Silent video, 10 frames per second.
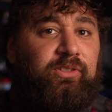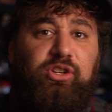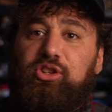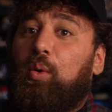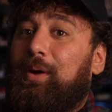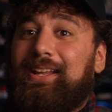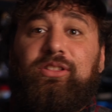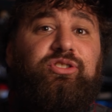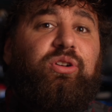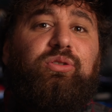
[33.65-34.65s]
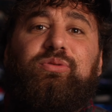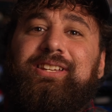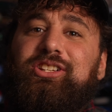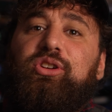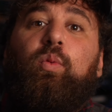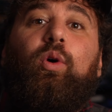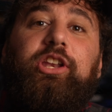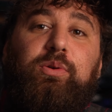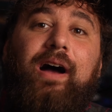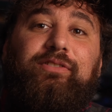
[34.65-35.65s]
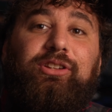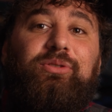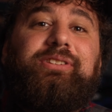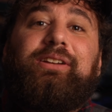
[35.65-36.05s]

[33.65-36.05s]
There's no winning, there's no losing, so what do you have to lose?